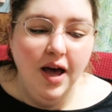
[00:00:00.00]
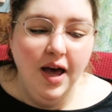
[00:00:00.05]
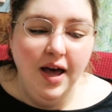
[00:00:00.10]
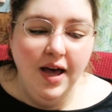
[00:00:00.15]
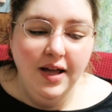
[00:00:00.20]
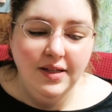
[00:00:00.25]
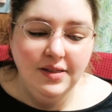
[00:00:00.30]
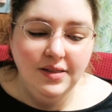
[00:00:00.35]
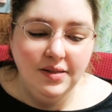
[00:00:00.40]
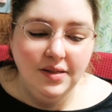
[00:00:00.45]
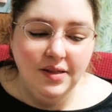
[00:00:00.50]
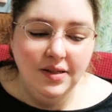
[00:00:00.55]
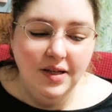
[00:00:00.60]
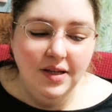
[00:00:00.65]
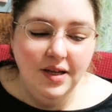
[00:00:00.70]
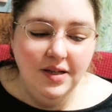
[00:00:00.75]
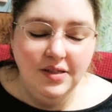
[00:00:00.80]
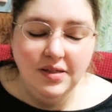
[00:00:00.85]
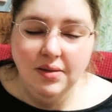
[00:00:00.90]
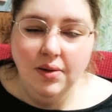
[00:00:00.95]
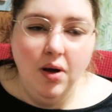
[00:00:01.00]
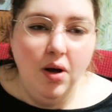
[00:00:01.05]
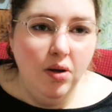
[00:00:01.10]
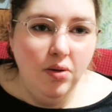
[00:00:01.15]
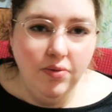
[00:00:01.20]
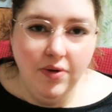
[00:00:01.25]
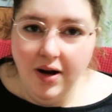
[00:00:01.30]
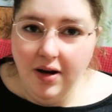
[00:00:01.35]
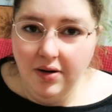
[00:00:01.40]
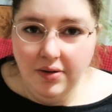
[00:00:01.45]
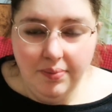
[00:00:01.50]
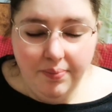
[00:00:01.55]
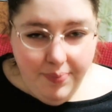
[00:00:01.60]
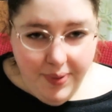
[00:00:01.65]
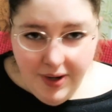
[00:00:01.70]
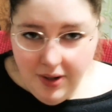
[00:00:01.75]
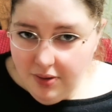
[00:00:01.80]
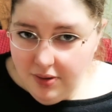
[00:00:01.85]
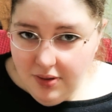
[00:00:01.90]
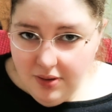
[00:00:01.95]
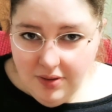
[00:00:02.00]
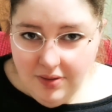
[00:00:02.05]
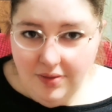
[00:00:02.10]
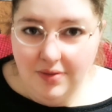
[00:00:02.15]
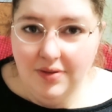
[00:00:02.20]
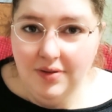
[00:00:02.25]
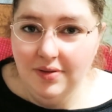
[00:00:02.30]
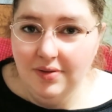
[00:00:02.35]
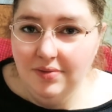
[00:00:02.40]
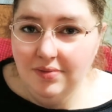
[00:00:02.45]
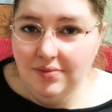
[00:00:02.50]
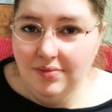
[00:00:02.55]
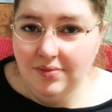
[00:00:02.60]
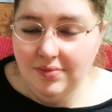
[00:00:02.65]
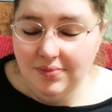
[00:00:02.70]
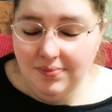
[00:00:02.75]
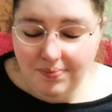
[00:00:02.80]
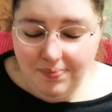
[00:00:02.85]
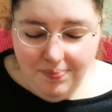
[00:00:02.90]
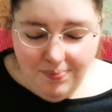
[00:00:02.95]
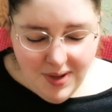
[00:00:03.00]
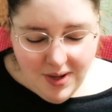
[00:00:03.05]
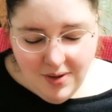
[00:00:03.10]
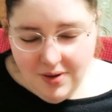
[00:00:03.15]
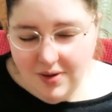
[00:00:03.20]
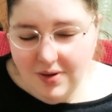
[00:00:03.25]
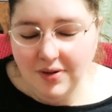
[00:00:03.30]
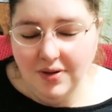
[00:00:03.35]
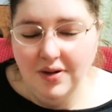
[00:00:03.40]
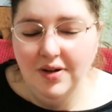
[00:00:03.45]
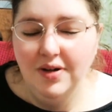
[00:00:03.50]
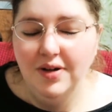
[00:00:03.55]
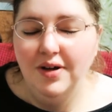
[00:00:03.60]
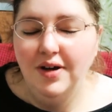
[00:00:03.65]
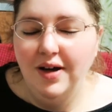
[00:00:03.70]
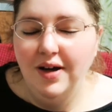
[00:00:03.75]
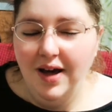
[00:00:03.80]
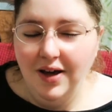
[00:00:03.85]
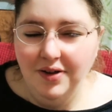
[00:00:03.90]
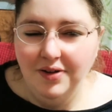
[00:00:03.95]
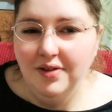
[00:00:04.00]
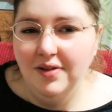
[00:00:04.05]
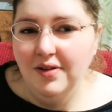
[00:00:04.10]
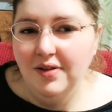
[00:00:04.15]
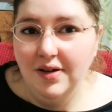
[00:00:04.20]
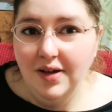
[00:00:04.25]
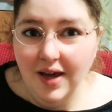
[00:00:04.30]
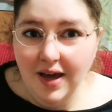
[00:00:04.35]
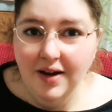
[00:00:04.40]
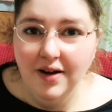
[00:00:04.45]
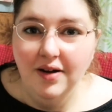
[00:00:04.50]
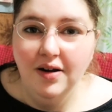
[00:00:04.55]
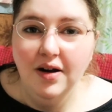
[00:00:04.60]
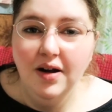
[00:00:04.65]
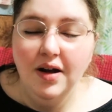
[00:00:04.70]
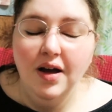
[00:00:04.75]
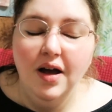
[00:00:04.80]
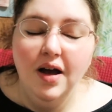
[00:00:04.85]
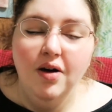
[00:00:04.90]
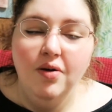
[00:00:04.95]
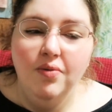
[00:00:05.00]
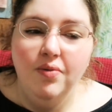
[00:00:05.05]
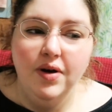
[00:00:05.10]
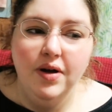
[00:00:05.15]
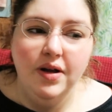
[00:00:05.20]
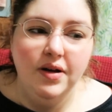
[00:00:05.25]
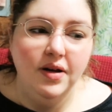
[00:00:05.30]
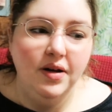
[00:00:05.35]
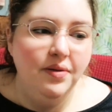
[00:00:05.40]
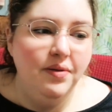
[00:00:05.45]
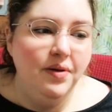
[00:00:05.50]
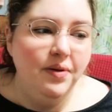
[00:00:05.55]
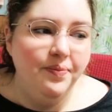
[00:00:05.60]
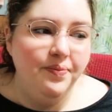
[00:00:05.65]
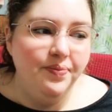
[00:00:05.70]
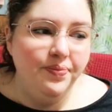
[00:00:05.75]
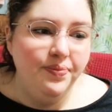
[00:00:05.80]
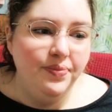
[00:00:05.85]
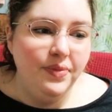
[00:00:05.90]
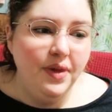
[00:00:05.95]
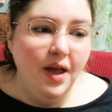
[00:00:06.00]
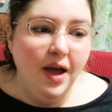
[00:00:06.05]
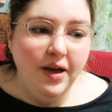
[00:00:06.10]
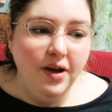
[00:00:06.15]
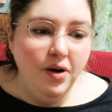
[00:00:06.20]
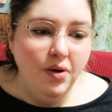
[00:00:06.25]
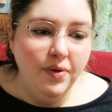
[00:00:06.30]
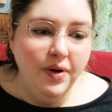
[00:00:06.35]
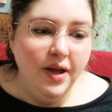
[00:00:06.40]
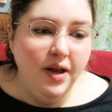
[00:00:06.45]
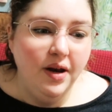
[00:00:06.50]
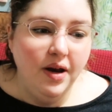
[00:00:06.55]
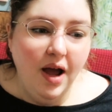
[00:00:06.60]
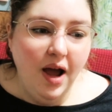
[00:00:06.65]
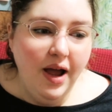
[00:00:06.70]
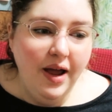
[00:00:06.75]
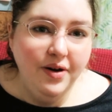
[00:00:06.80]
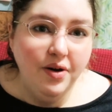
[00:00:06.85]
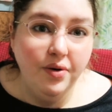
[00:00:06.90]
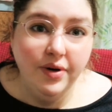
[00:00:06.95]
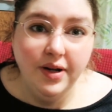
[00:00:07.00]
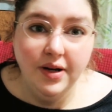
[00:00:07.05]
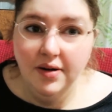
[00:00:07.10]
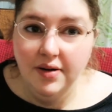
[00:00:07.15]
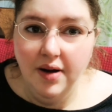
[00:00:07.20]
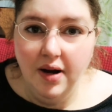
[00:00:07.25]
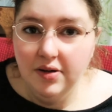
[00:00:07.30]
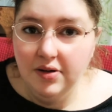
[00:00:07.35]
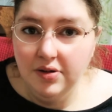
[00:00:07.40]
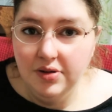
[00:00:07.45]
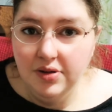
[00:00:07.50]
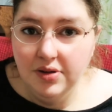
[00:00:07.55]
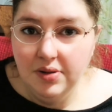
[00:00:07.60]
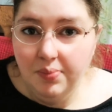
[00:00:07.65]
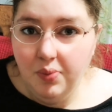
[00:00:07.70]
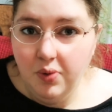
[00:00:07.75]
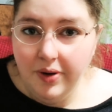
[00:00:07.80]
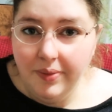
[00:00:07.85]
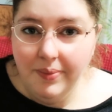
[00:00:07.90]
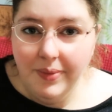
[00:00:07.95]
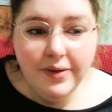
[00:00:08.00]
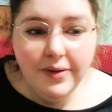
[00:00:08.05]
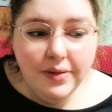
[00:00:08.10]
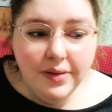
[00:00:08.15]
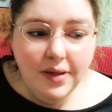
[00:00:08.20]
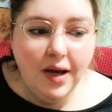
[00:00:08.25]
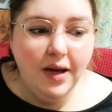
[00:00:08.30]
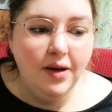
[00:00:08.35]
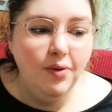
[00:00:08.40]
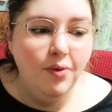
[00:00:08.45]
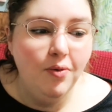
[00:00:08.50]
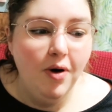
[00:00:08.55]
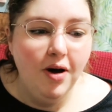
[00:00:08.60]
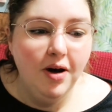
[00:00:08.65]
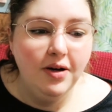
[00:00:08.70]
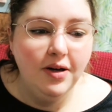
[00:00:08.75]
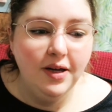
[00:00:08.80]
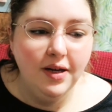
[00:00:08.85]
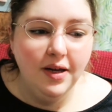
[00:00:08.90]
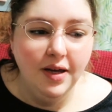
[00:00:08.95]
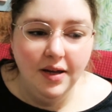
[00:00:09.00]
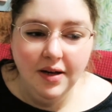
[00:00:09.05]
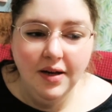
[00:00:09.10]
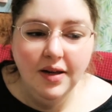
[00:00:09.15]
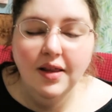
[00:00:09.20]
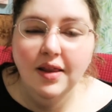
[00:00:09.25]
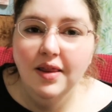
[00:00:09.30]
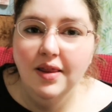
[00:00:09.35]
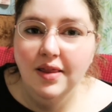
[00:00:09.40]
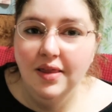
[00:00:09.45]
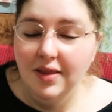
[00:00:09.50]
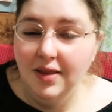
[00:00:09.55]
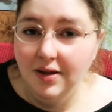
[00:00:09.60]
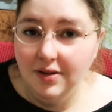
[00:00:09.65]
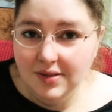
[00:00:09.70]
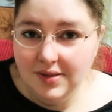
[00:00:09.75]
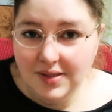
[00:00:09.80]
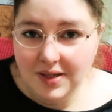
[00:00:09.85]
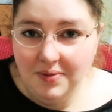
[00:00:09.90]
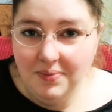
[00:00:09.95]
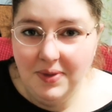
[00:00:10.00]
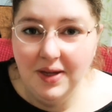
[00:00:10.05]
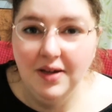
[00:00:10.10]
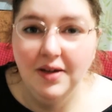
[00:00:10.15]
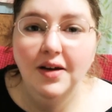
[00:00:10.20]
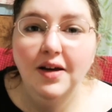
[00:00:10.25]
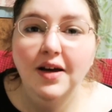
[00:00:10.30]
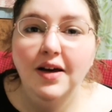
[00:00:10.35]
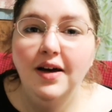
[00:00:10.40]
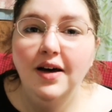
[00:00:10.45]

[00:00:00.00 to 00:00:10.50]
and it's all around better health care. When I go in, I don't need a doctor's appointment. I can walk in, they'll see me,